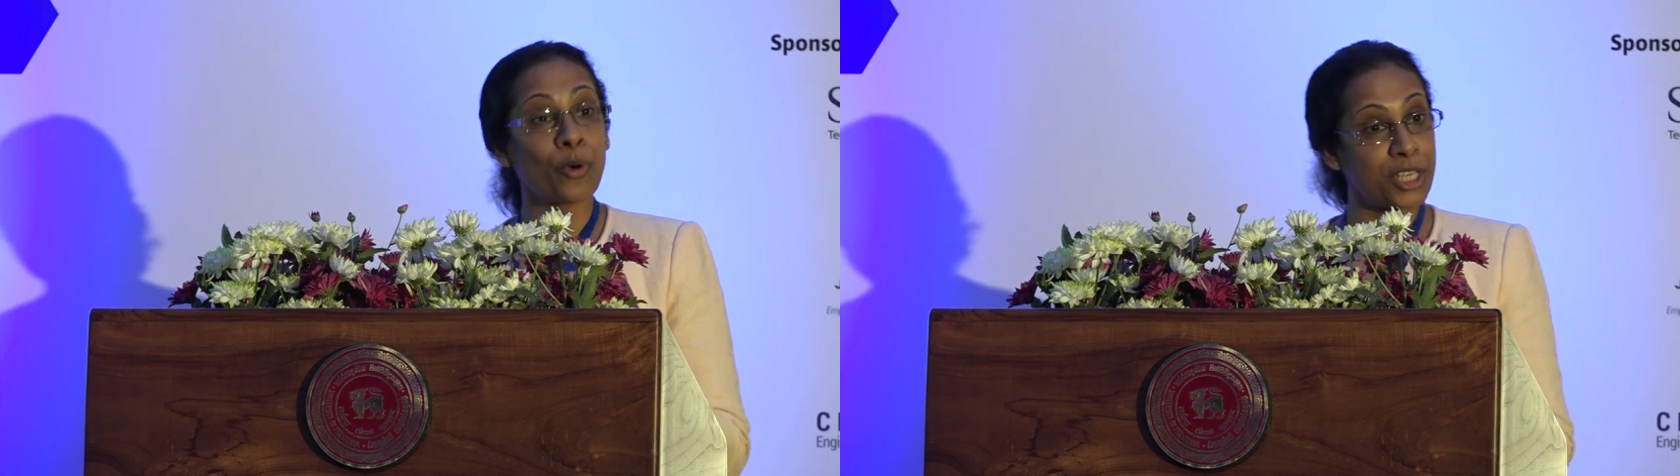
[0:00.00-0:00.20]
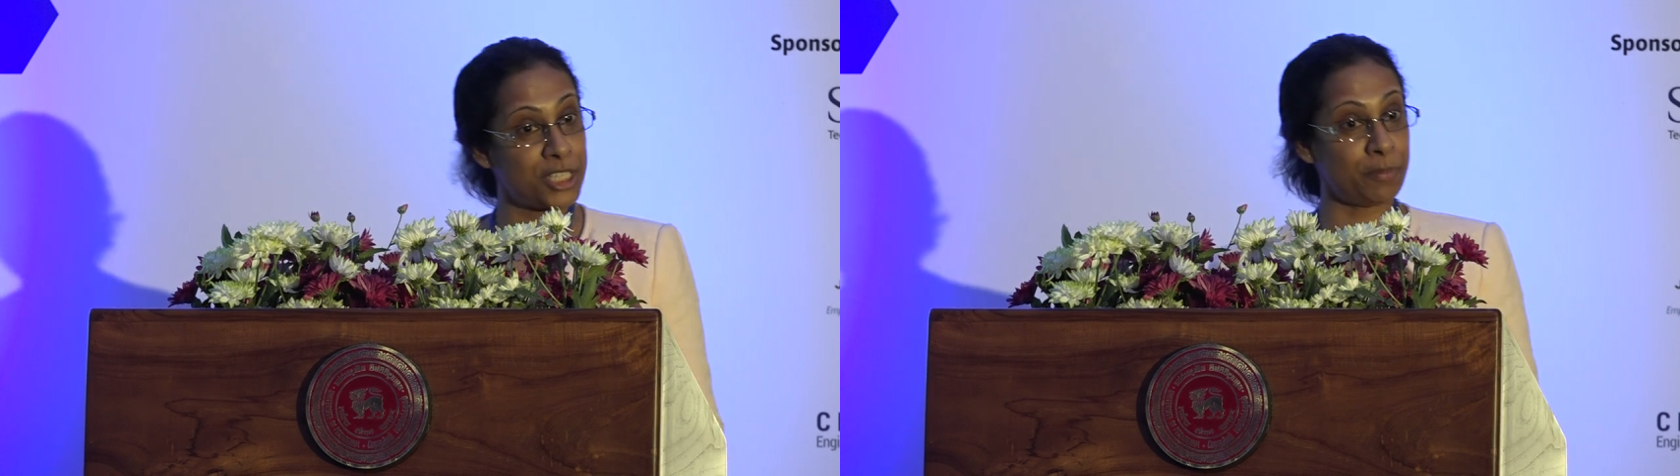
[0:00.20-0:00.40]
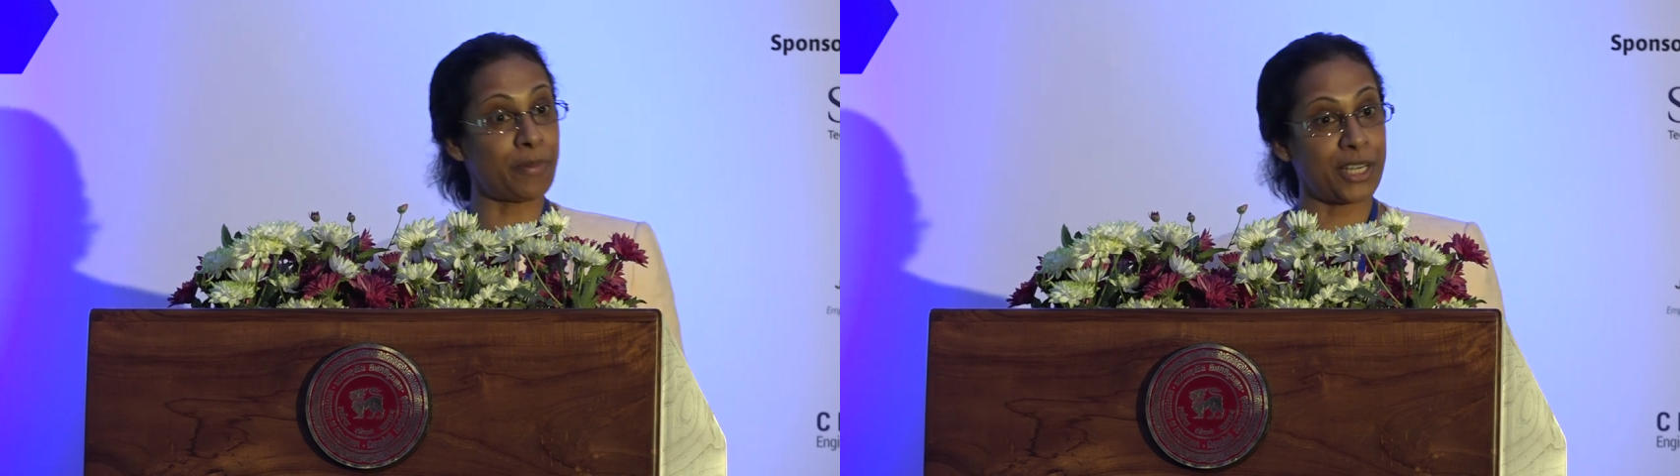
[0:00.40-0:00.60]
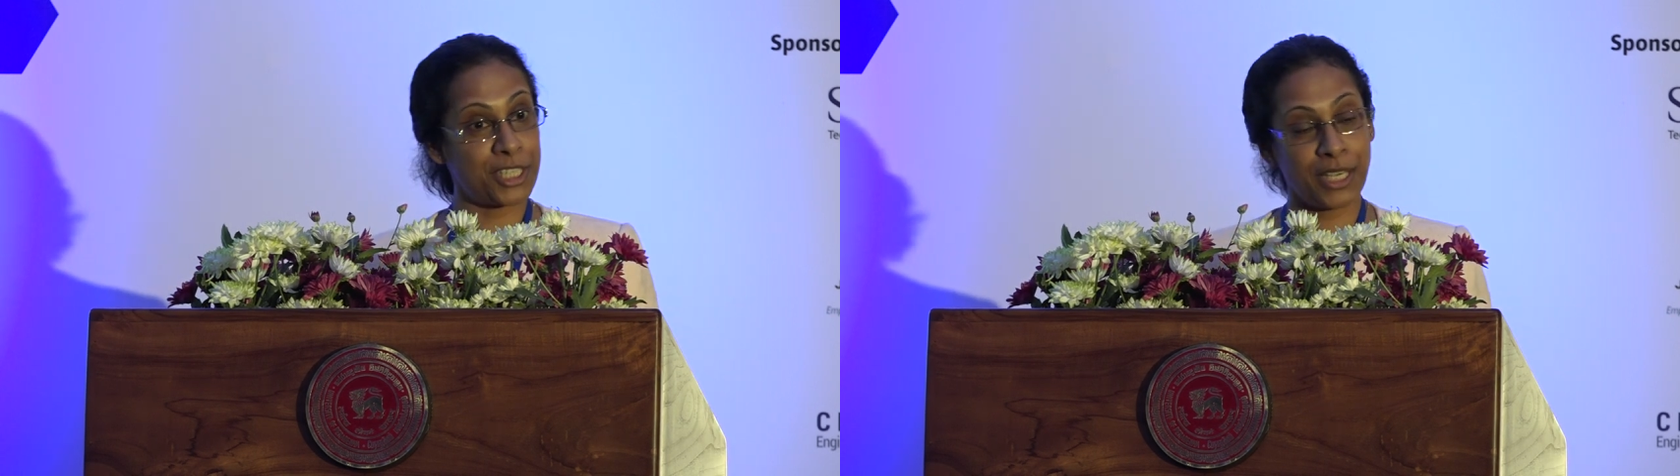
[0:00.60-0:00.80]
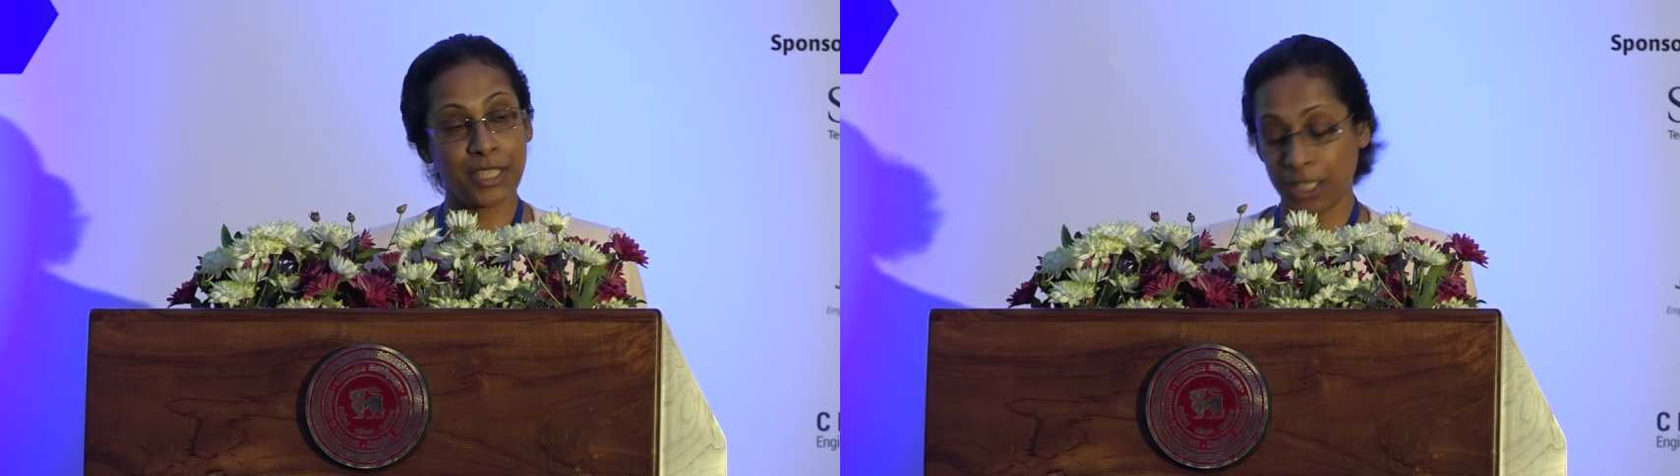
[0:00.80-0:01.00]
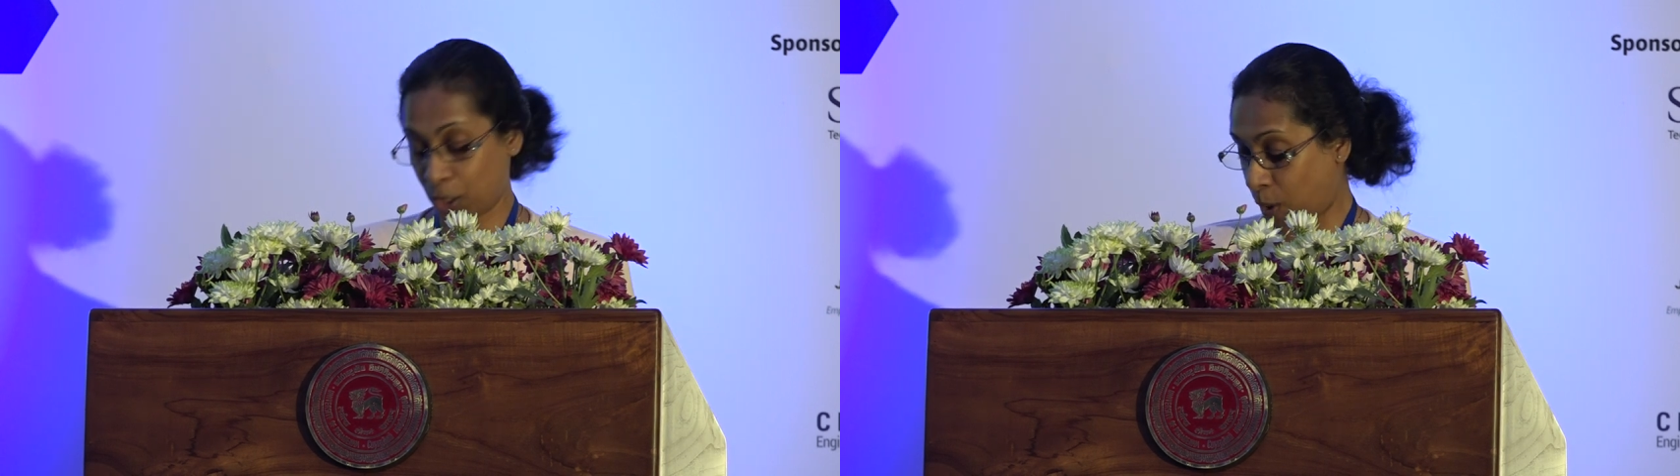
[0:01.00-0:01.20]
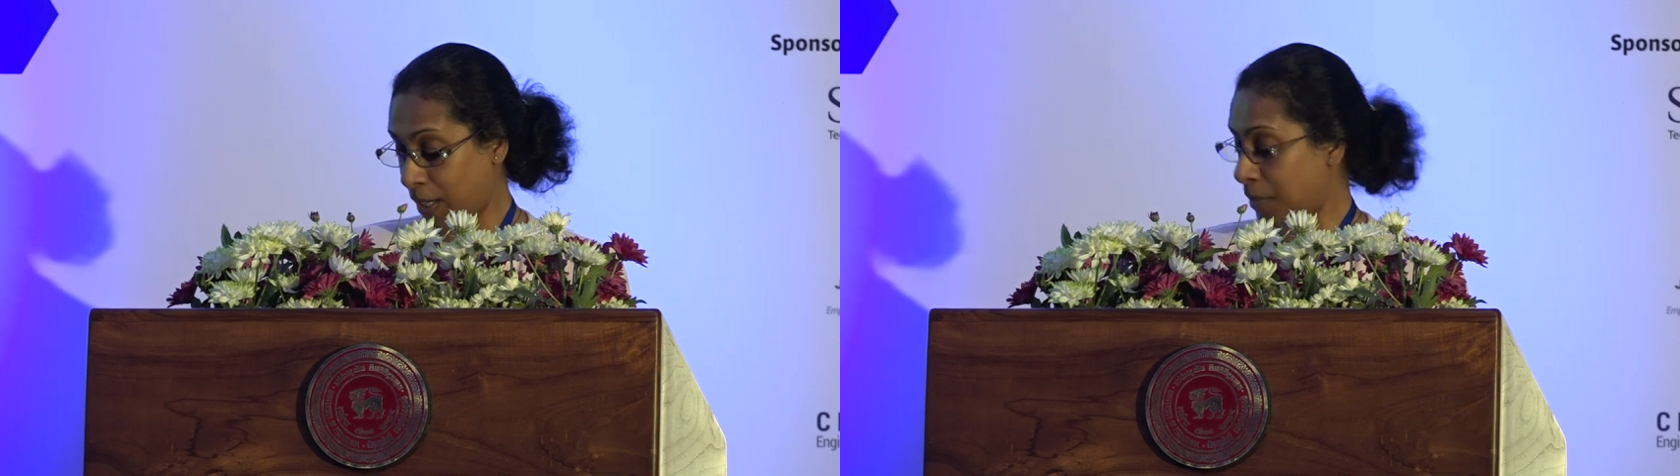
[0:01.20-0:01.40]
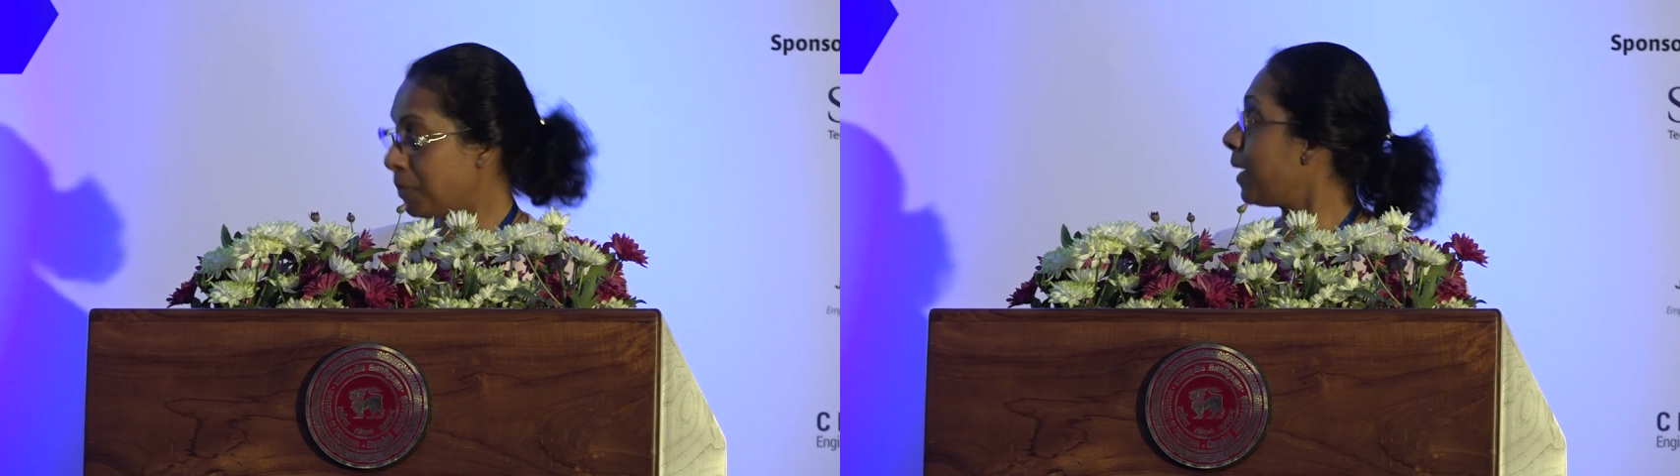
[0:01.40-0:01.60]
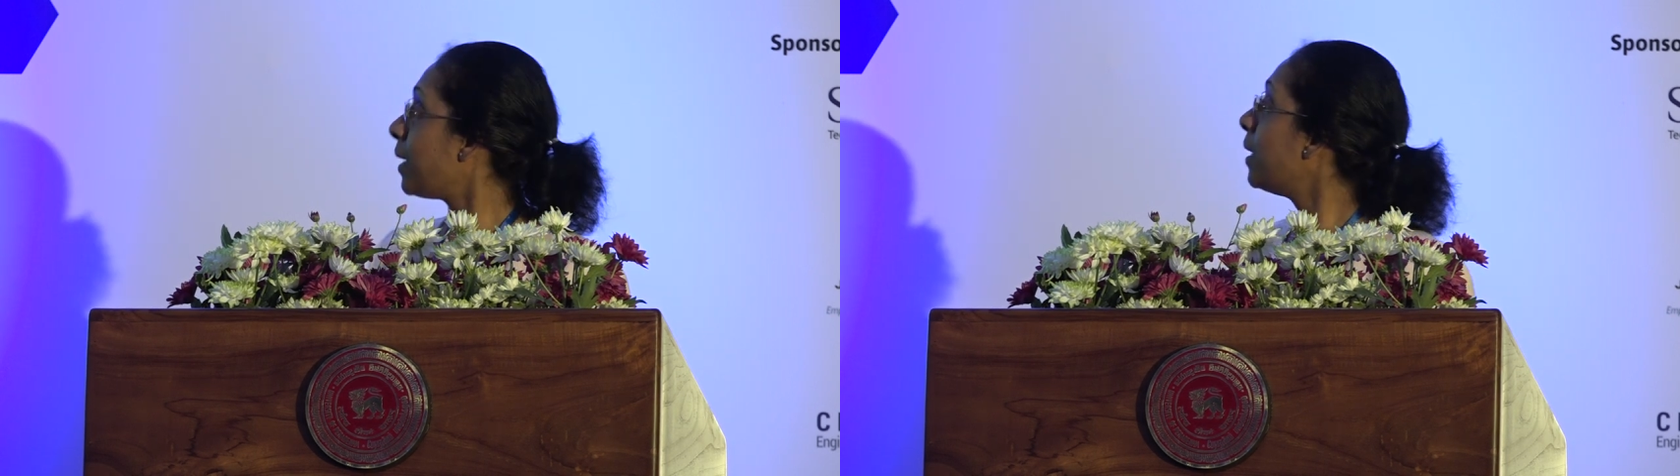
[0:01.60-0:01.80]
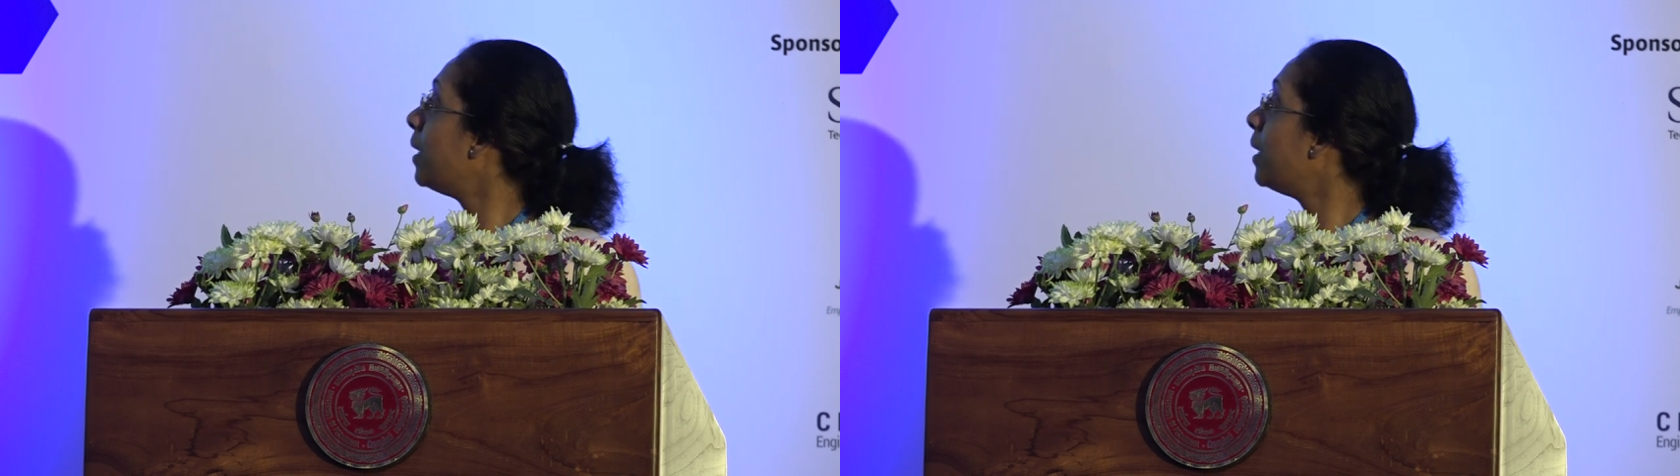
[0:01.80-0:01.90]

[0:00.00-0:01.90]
ownership are changing quite a bit.